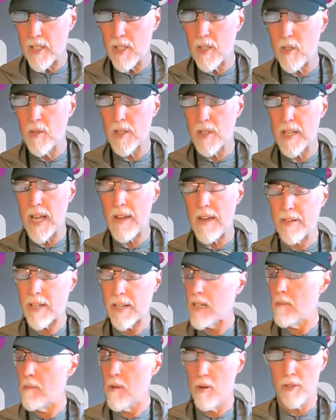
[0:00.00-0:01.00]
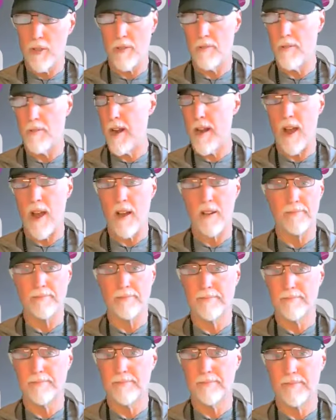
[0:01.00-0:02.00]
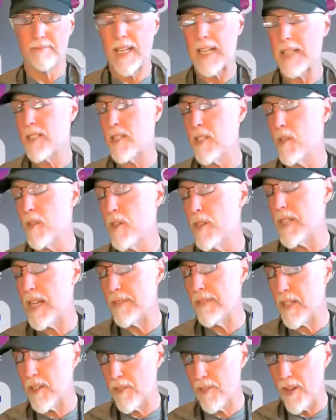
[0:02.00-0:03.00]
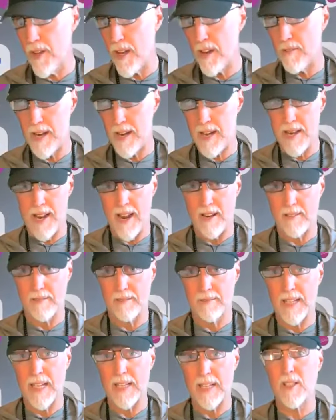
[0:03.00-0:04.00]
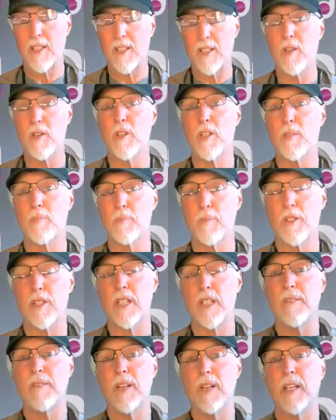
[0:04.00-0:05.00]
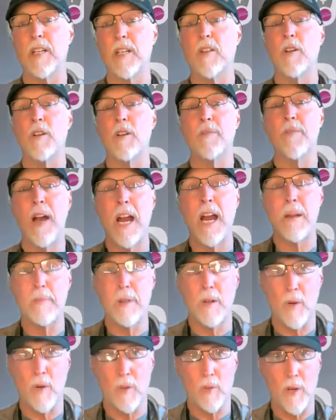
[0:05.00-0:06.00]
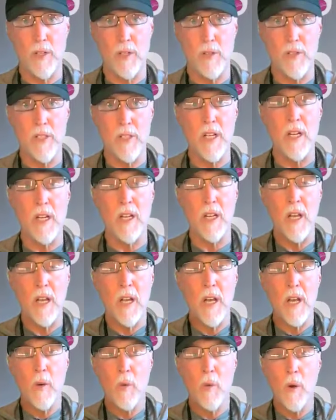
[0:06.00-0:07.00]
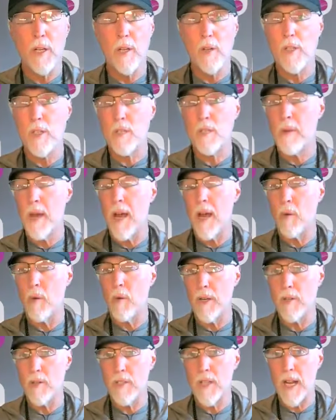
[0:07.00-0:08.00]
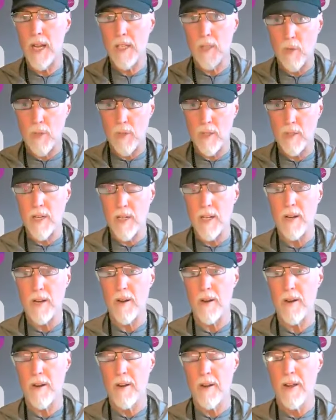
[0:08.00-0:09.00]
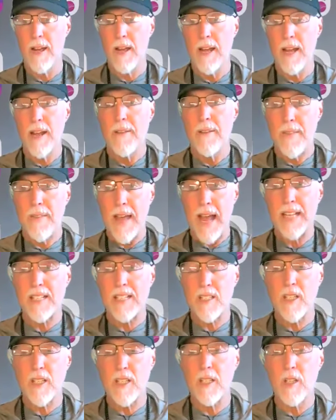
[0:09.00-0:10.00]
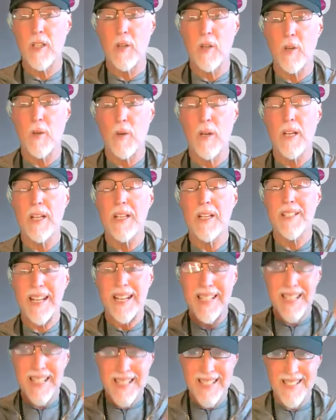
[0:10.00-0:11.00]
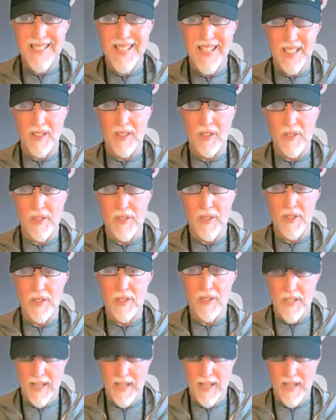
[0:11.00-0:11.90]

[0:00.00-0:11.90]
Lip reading: the you that's having an emotion right now. That's the you that's having a thought right now. That's the you that's perceiving your environment with what you see, what you smell, what you taste, what you hear. That's the you sending signals